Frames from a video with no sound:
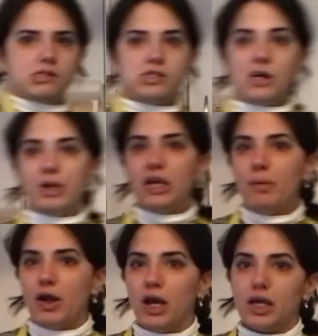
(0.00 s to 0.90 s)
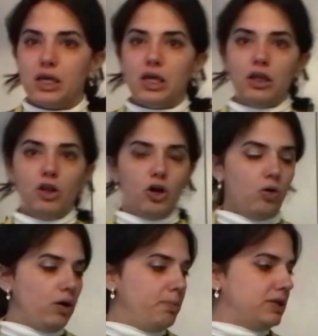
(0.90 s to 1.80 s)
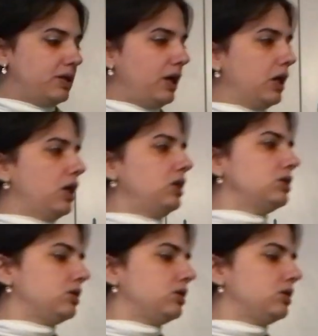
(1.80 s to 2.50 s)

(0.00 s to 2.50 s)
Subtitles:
So now we need about 1 kilo of potatoes.